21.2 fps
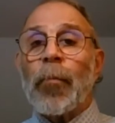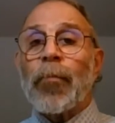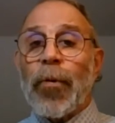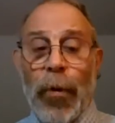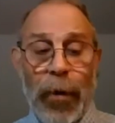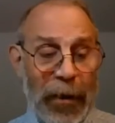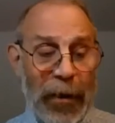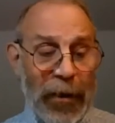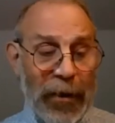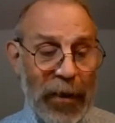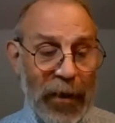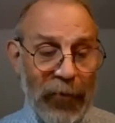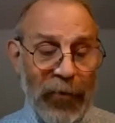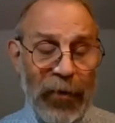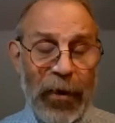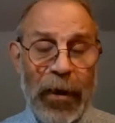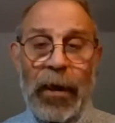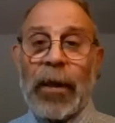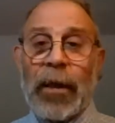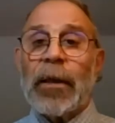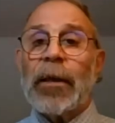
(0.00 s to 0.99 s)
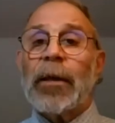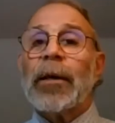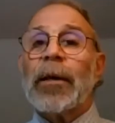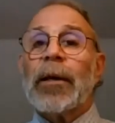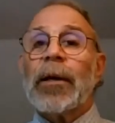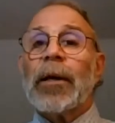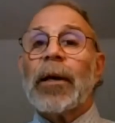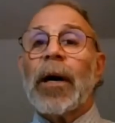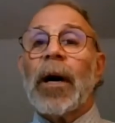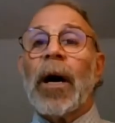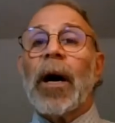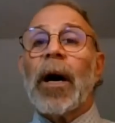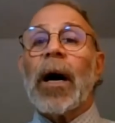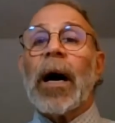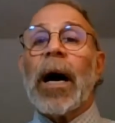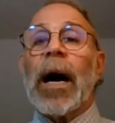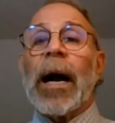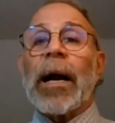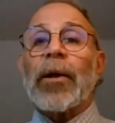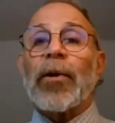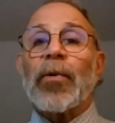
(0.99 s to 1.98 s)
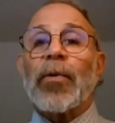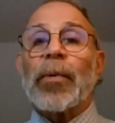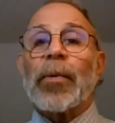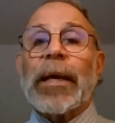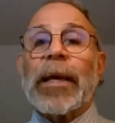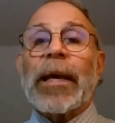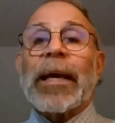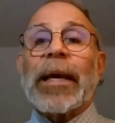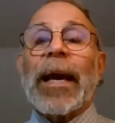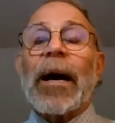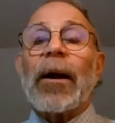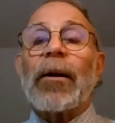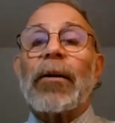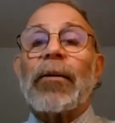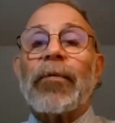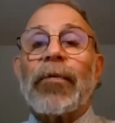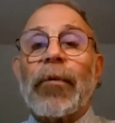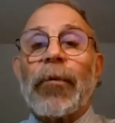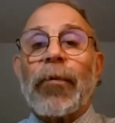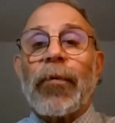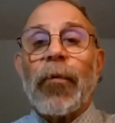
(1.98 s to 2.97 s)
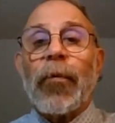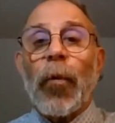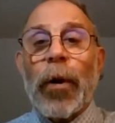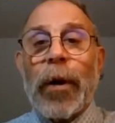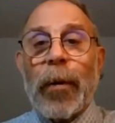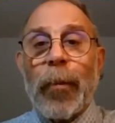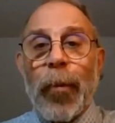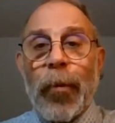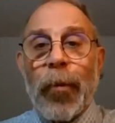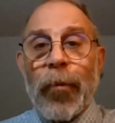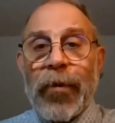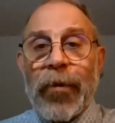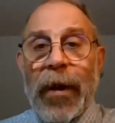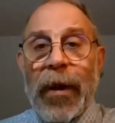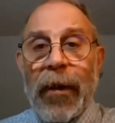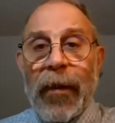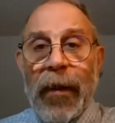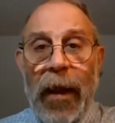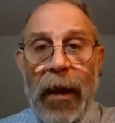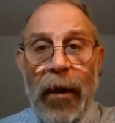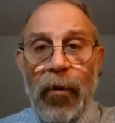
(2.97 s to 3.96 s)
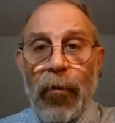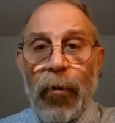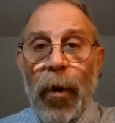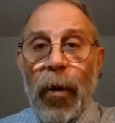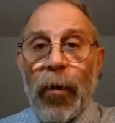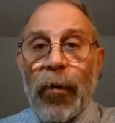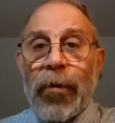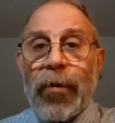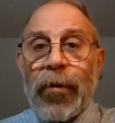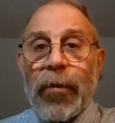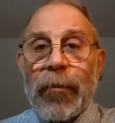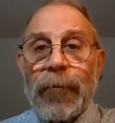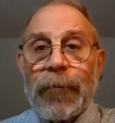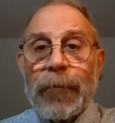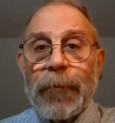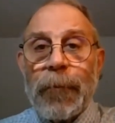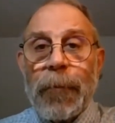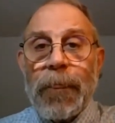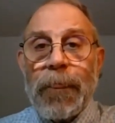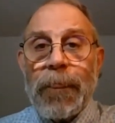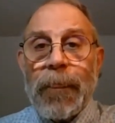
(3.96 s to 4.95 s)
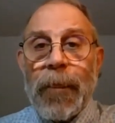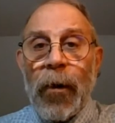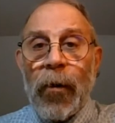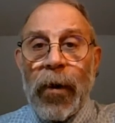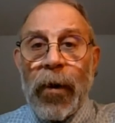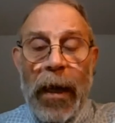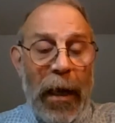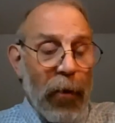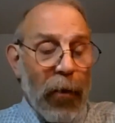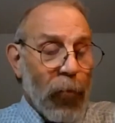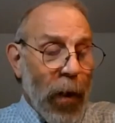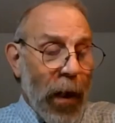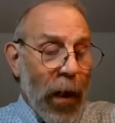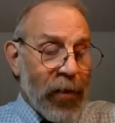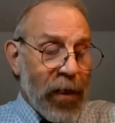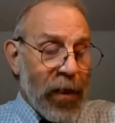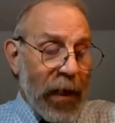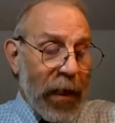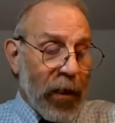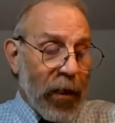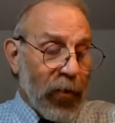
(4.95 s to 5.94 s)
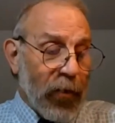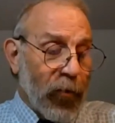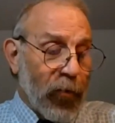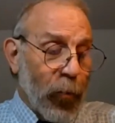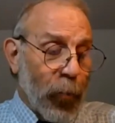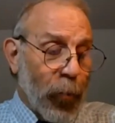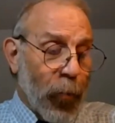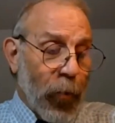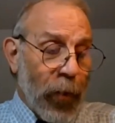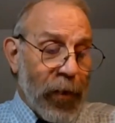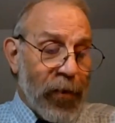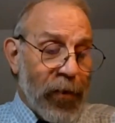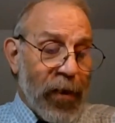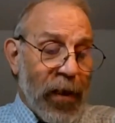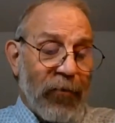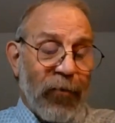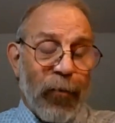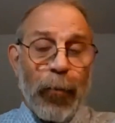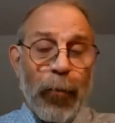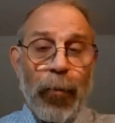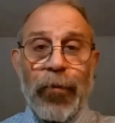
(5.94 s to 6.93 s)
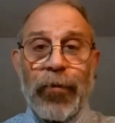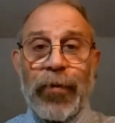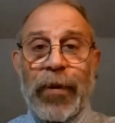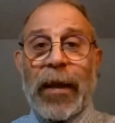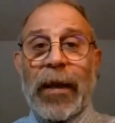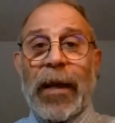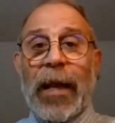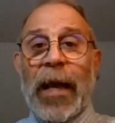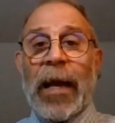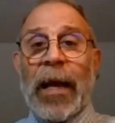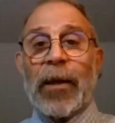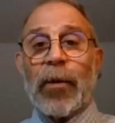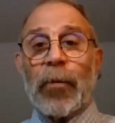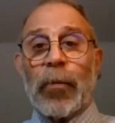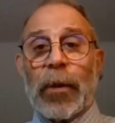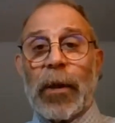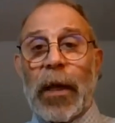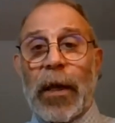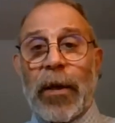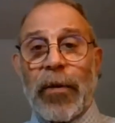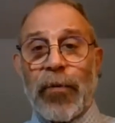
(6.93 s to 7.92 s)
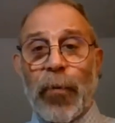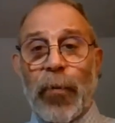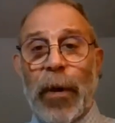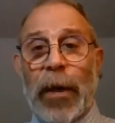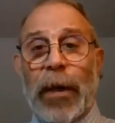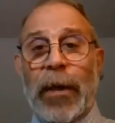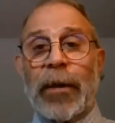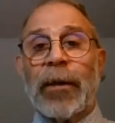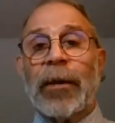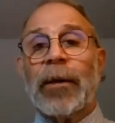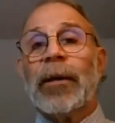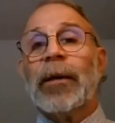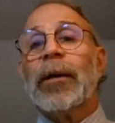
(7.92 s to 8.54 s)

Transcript: Productivity actually accounted for 40% of that growth, okay, rising at a 2.7% annualized rate.